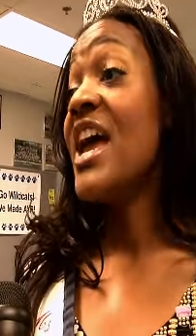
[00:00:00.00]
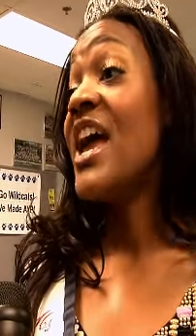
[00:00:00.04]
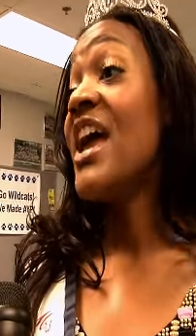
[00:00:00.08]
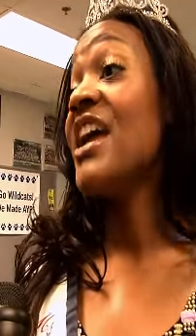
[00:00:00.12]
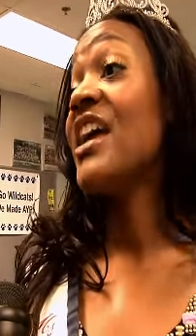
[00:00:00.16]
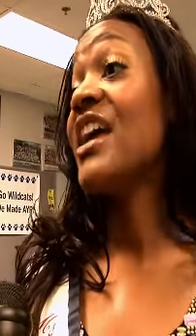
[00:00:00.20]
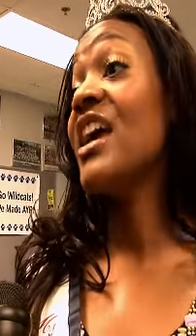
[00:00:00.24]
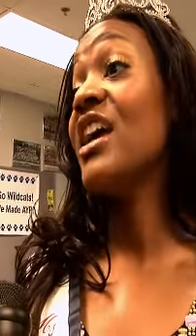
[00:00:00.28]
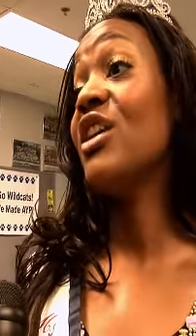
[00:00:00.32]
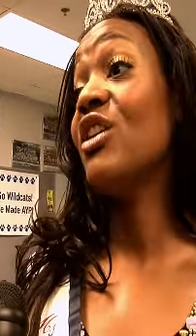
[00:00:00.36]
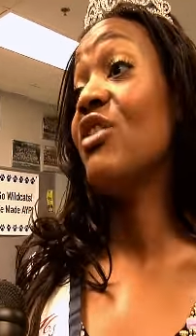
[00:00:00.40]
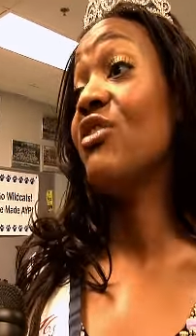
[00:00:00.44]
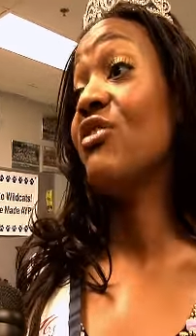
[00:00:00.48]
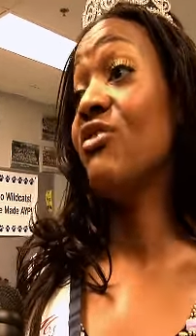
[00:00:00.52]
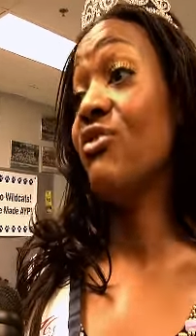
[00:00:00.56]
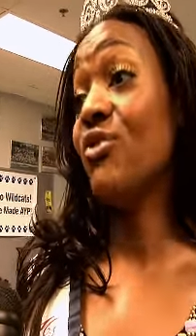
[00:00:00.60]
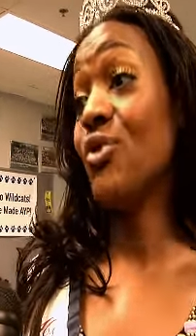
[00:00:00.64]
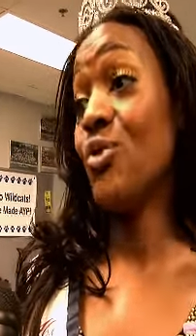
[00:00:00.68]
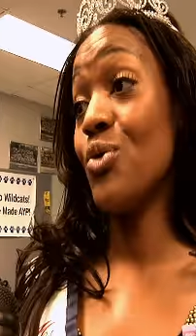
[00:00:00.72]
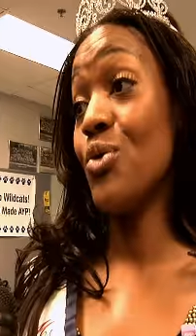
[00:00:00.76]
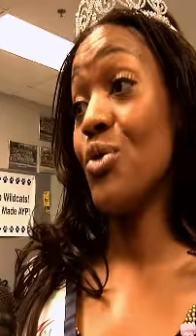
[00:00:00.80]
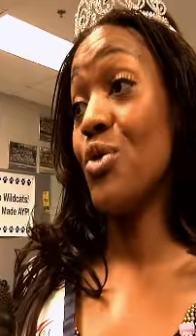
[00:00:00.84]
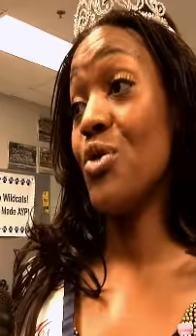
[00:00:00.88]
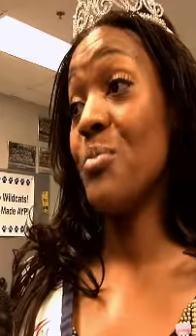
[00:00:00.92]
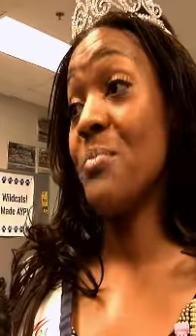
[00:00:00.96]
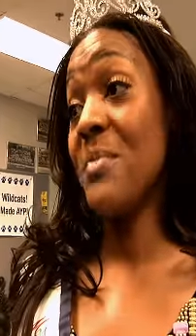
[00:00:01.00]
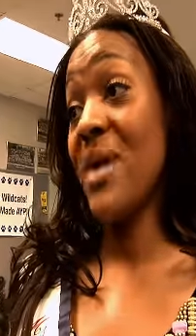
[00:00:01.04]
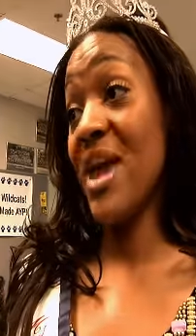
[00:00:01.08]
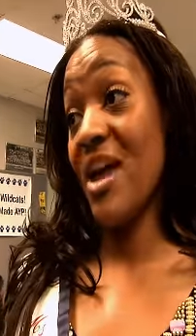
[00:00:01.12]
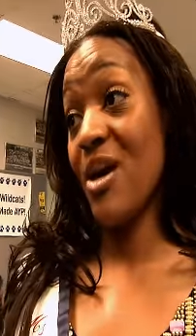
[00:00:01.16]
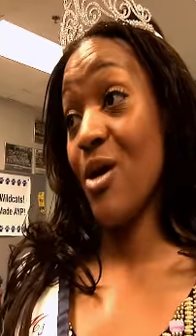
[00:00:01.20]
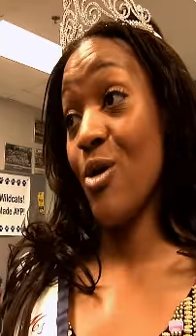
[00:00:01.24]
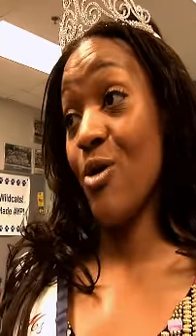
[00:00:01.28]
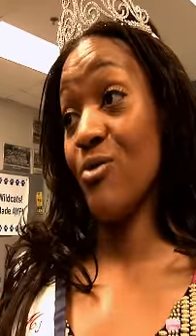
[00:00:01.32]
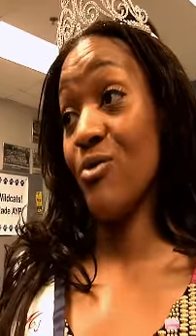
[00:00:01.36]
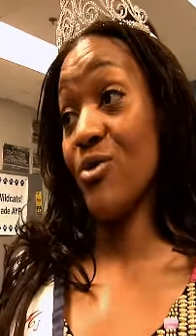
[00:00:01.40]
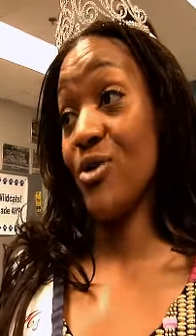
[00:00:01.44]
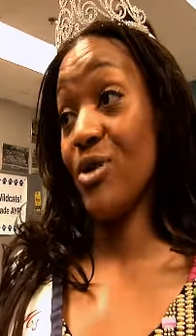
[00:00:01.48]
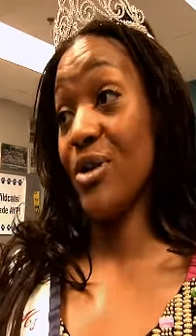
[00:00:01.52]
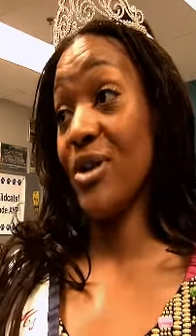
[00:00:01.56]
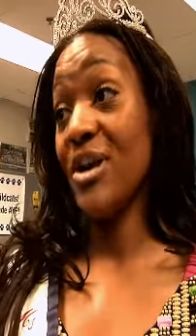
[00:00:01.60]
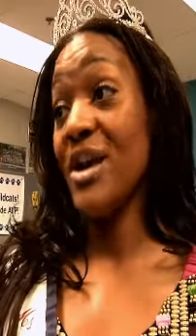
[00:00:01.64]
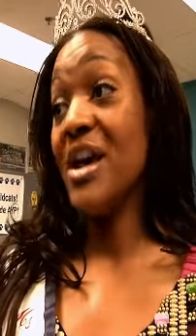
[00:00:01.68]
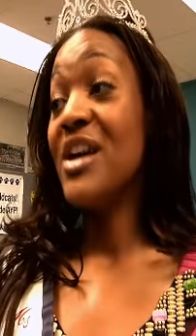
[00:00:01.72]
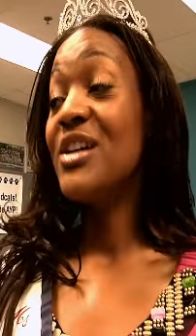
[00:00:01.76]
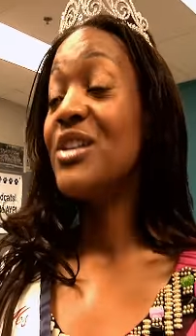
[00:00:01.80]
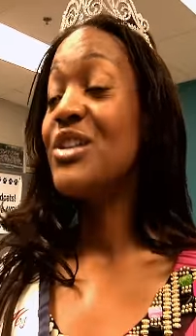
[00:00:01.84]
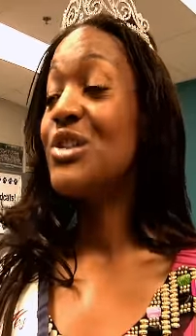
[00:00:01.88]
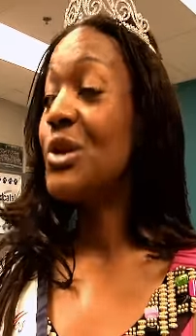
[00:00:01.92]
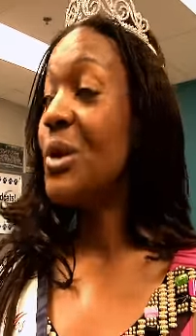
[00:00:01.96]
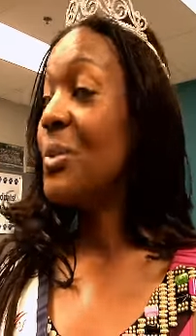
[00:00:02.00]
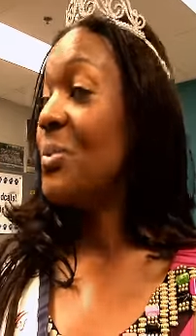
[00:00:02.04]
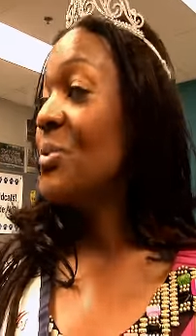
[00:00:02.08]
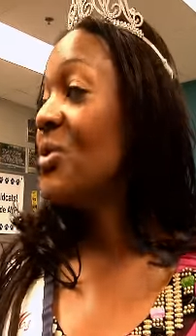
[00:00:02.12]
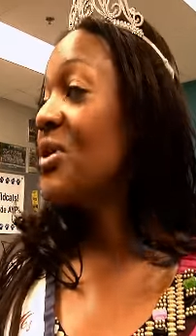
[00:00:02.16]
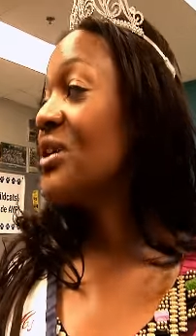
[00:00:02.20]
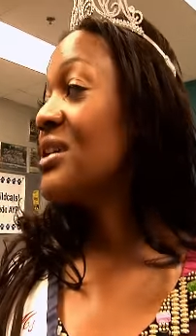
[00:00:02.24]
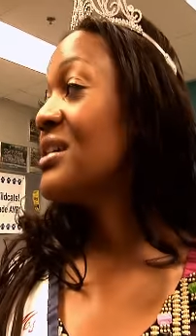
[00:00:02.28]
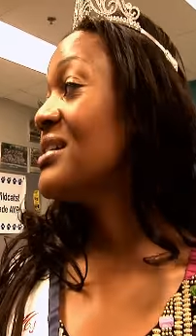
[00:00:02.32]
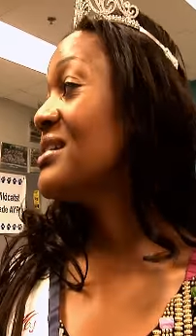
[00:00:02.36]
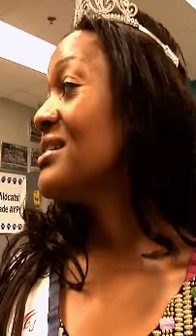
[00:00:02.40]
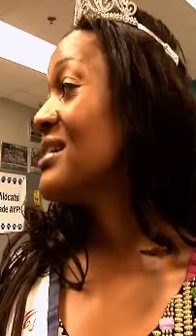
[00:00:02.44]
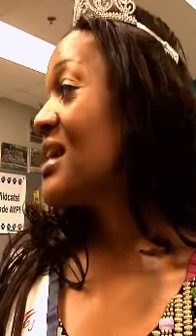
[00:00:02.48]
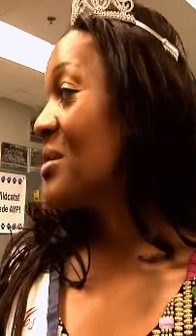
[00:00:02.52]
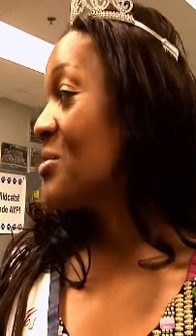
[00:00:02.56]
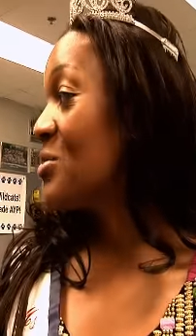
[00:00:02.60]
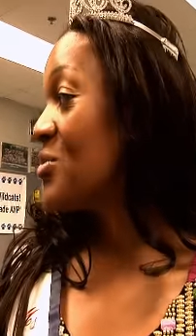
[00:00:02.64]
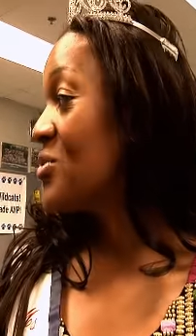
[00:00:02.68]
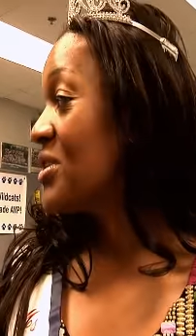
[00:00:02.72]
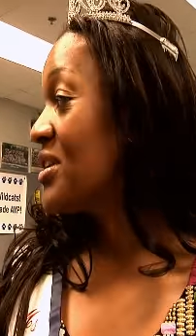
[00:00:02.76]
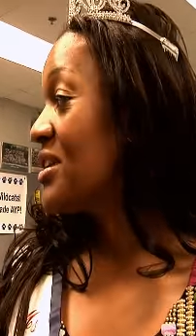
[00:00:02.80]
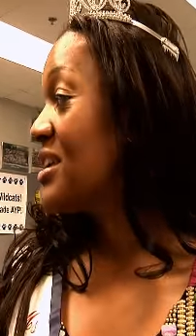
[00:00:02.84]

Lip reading: and get a full makeover. So I'm